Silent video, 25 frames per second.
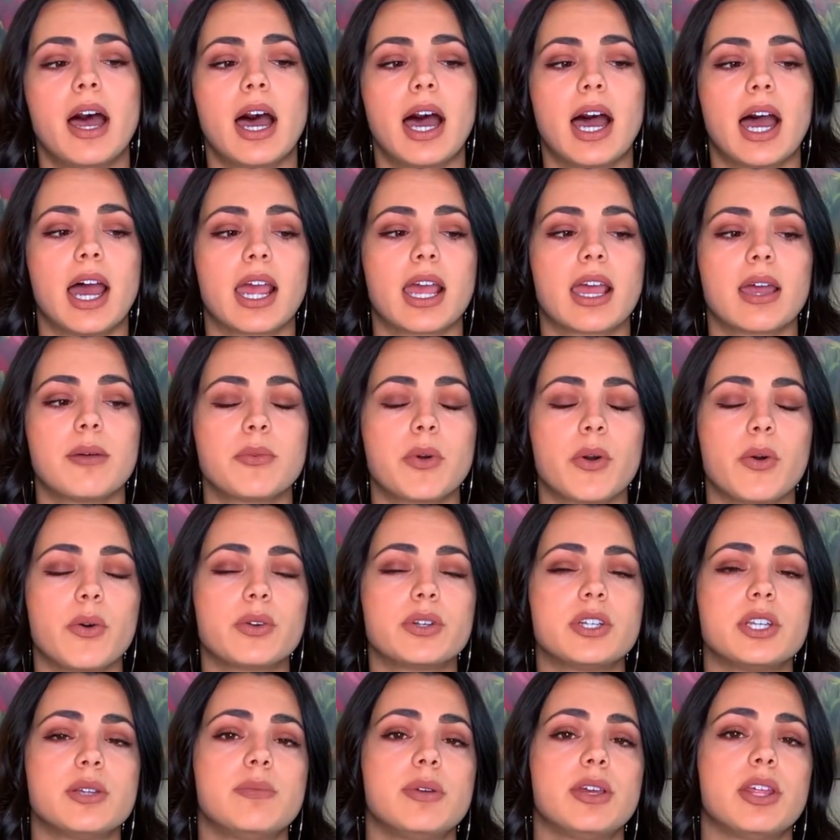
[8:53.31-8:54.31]
I am going
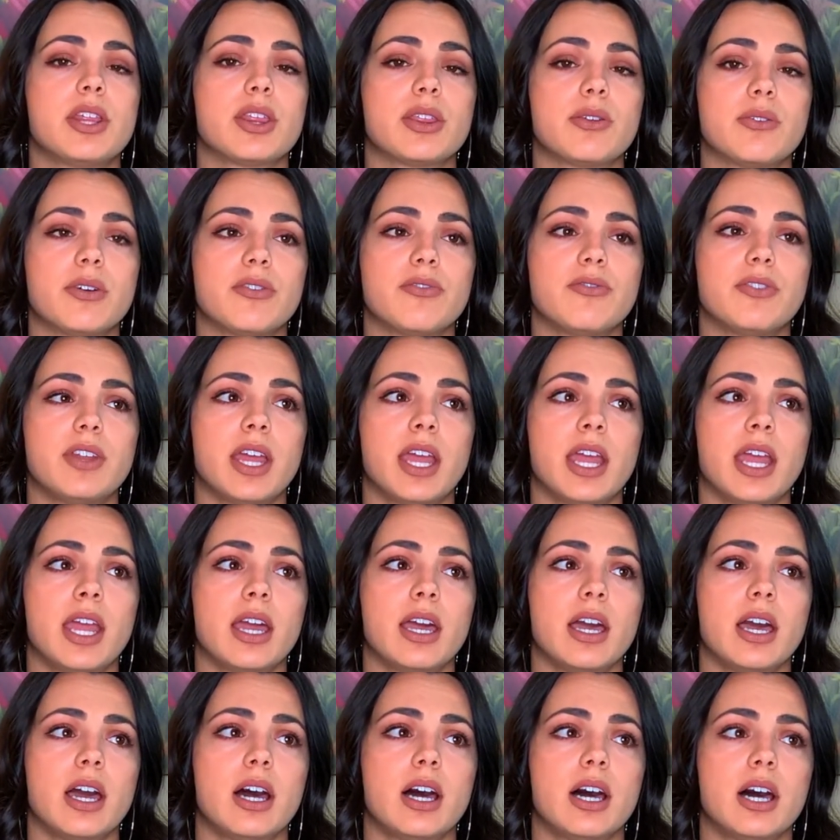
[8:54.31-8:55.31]
to be
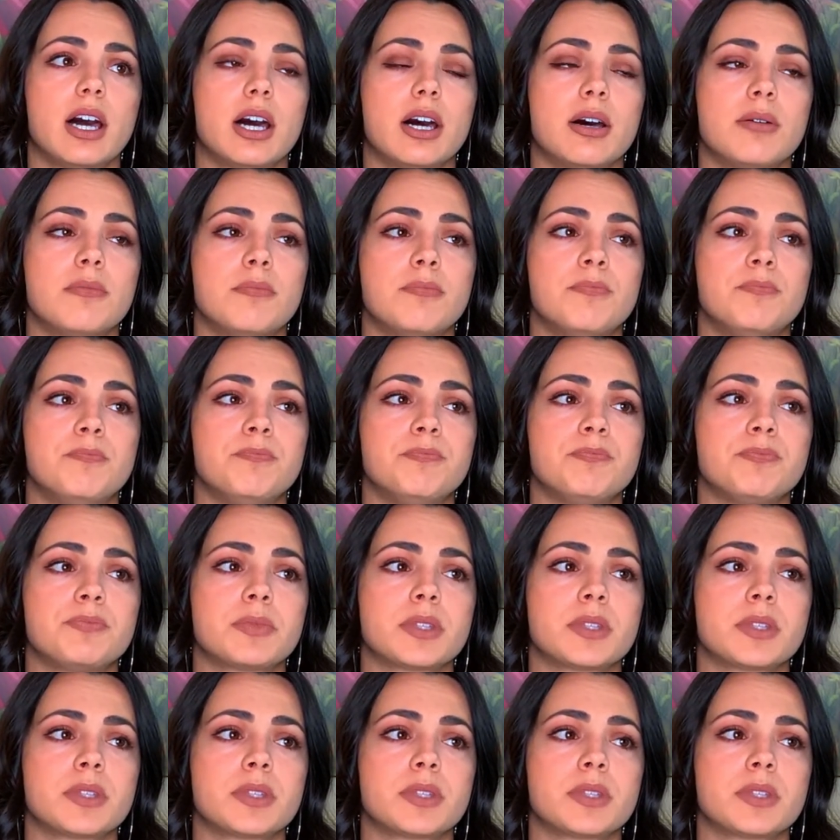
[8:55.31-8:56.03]
thrifting,